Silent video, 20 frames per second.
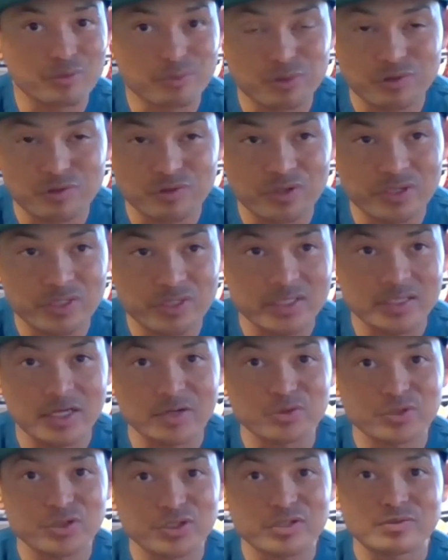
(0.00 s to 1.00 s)
movies and they
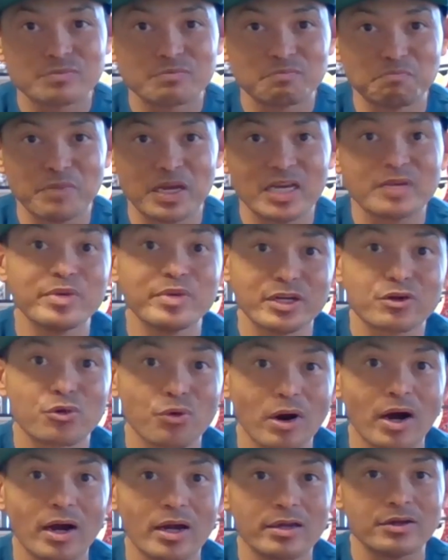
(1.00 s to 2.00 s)
would just make me
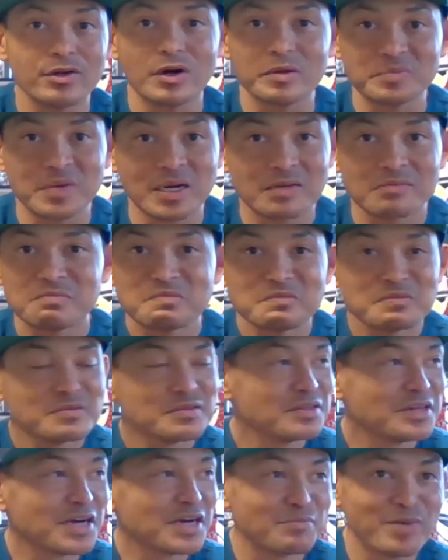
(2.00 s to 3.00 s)
cry. You know, I'm not
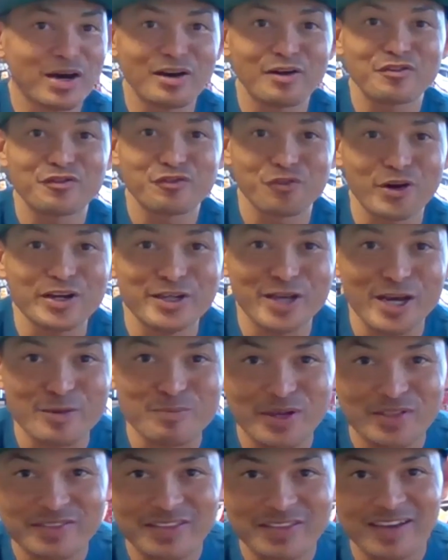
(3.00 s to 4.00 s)
I'm not afraid to
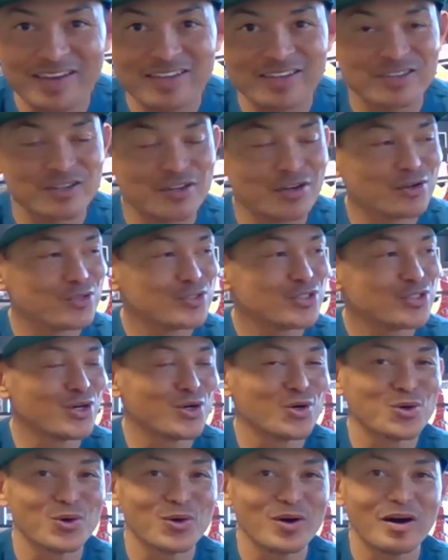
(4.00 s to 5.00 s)
admit that, you know.
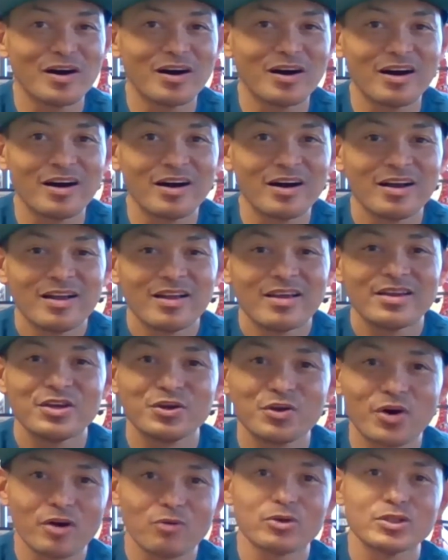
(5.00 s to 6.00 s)
So, uh, you know,
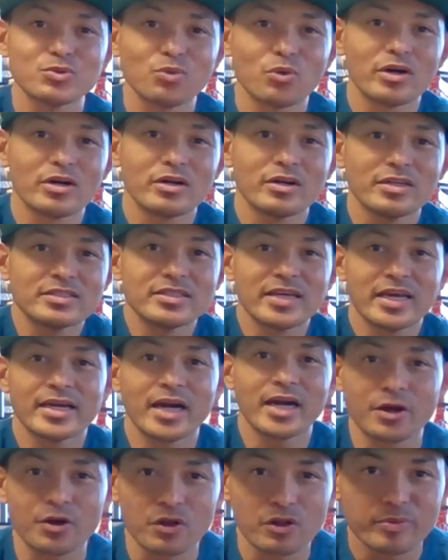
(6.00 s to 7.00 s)
I always wanted to take
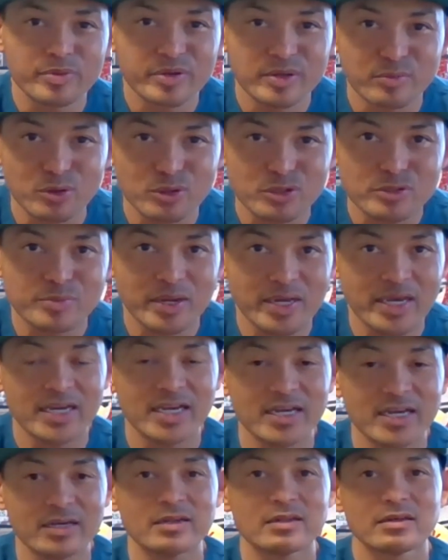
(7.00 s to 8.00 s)
on other people's
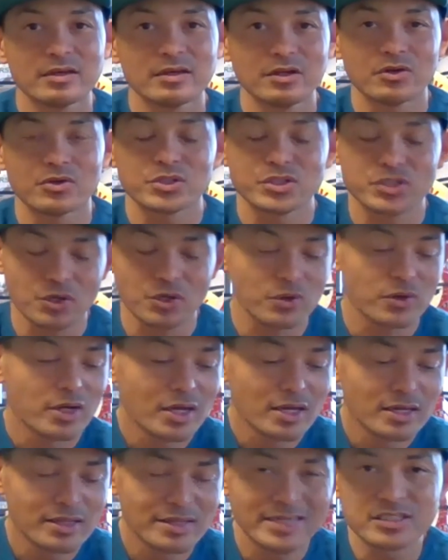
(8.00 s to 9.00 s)
pain, you know. So
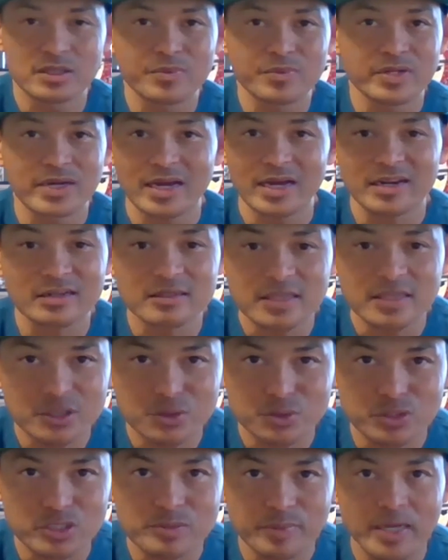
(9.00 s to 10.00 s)
that's something I didn't
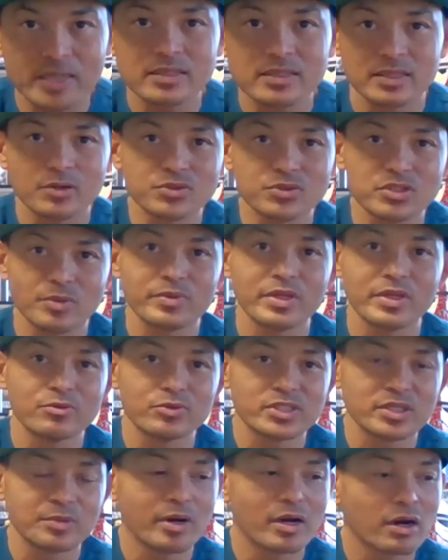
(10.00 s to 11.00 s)
disrespect. That was something that was
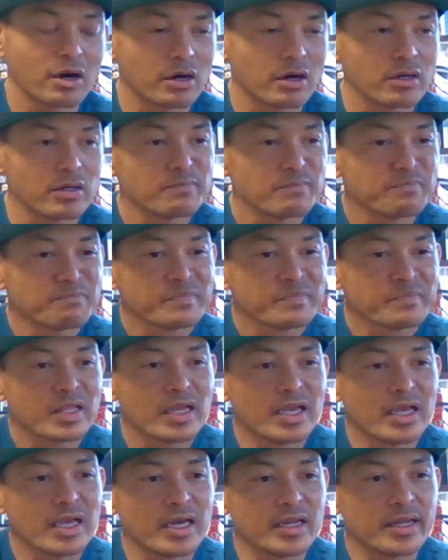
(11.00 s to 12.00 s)
in my heart.
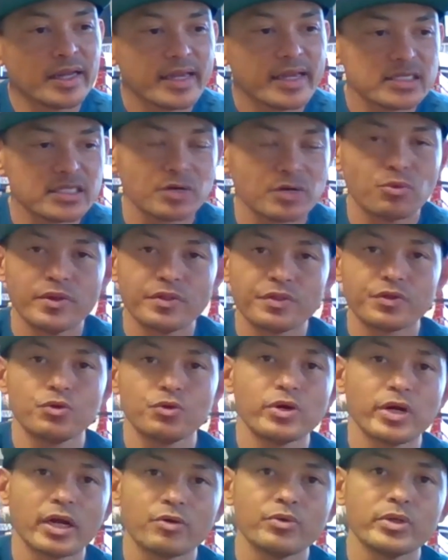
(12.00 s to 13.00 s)
And as I went through
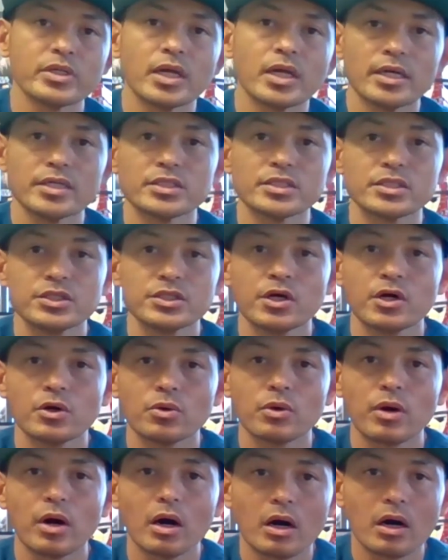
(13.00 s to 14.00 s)
it, I realized, you
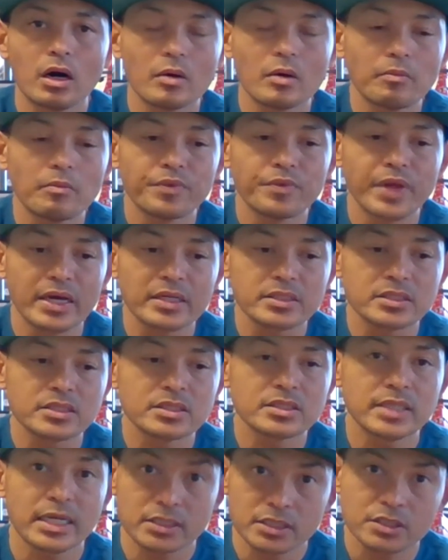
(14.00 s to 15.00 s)
know, um, that's
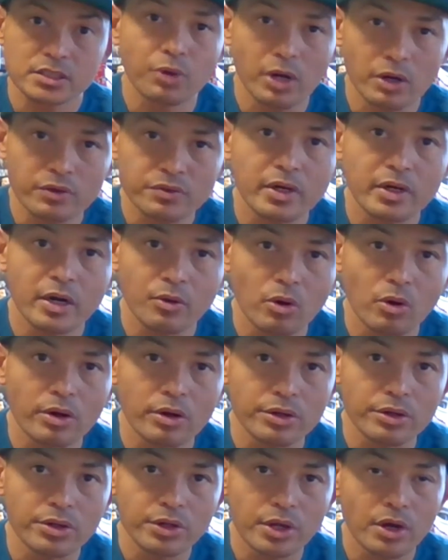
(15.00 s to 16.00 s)
that's the route that I wanted
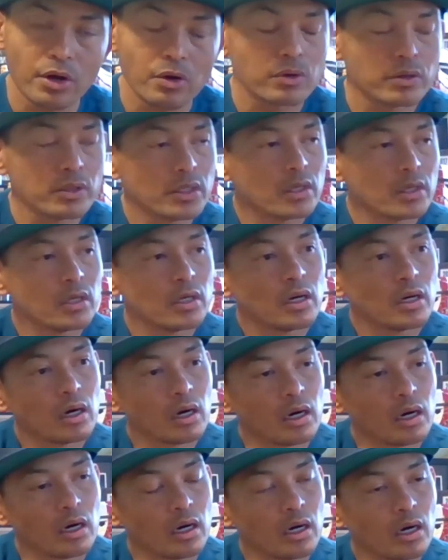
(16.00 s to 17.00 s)
to go.
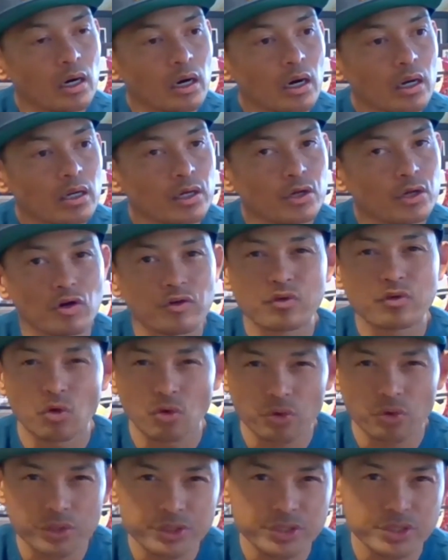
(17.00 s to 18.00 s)
Uh, you know, of
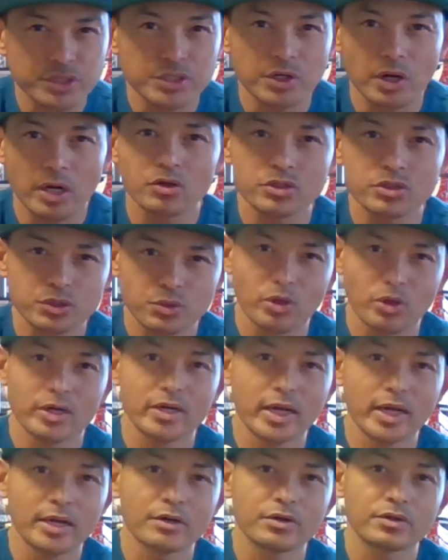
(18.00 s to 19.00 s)
course, you know, I also wanted
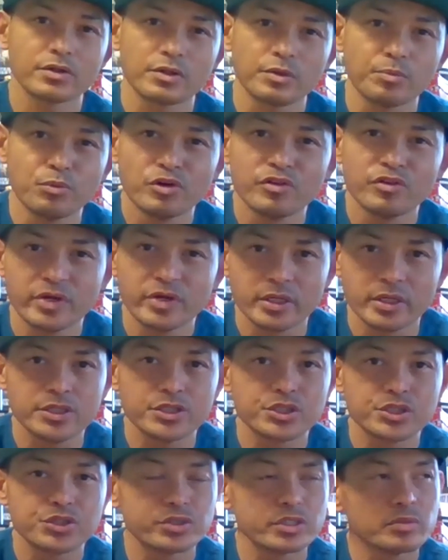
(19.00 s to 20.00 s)
to enter the movie
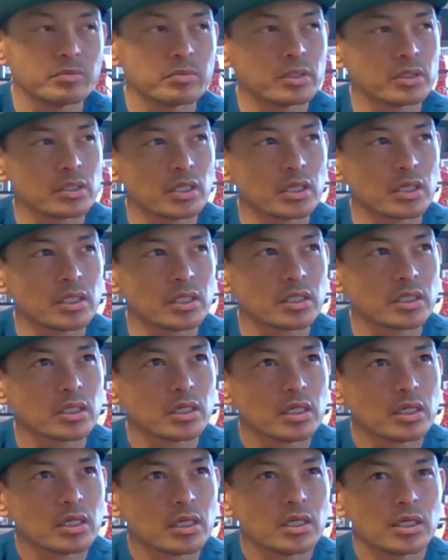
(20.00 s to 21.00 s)
industry, but like,
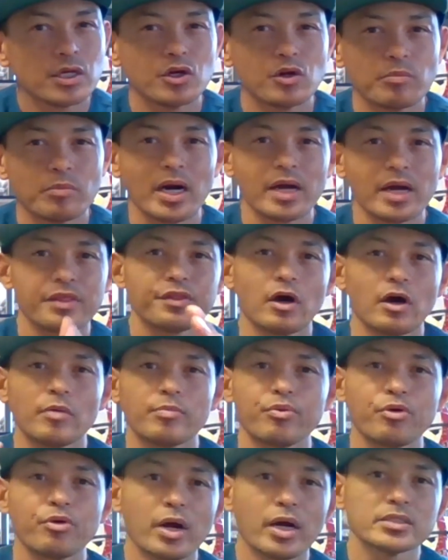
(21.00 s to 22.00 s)
you know, my thought
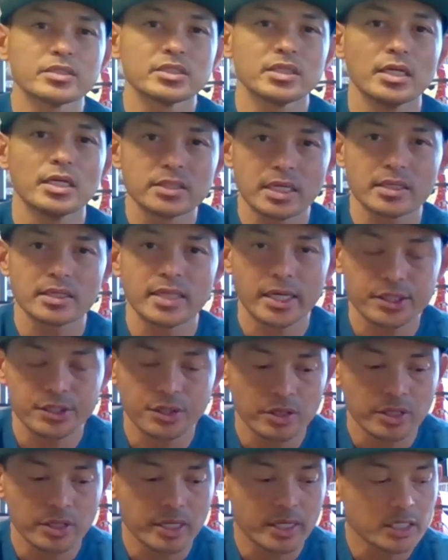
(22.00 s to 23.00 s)
process at that
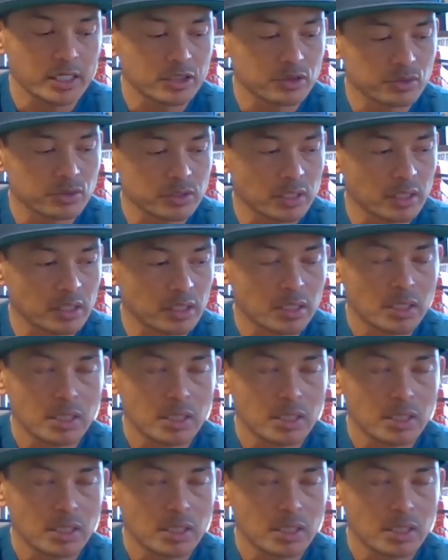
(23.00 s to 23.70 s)
young age was like,